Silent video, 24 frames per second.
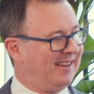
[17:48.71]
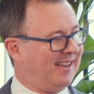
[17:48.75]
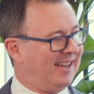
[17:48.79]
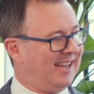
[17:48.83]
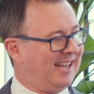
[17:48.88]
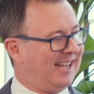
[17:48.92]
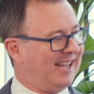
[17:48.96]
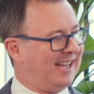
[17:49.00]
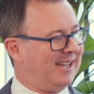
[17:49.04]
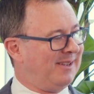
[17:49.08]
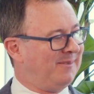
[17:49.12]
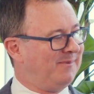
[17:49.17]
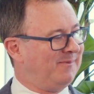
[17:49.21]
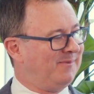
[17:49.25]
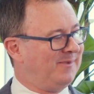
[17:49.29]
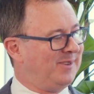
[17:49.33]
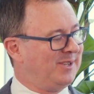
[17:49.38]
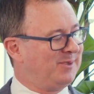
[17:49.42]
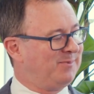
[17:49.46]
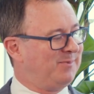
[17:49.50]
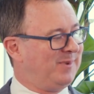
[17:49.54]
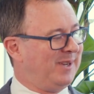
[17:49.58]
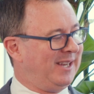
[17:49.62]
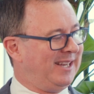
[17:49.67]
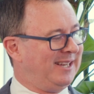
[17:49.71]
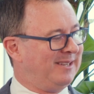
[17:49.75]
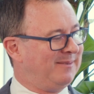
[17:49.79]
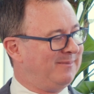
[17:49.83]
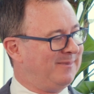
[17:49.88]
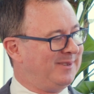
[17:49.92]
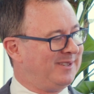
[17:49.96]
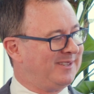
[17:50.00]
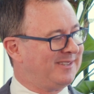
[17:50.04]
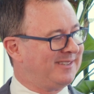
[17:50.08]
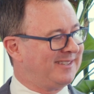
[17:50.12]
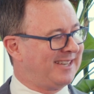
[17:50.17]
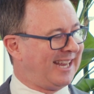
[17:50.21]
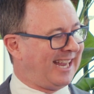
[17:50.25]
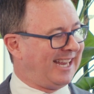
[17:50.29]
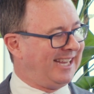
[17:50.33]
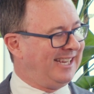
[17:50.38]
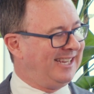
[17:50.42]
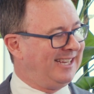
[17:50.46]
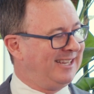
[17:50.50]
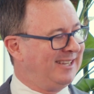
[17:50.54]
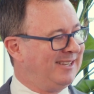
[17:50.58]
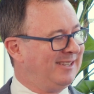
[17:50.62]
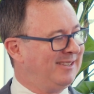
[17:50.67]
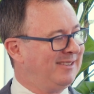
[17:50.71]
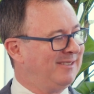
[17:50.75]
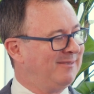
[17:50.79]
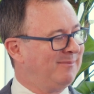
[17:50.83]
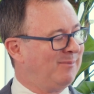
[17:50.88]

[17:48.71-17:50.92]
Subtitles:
there's been a mistake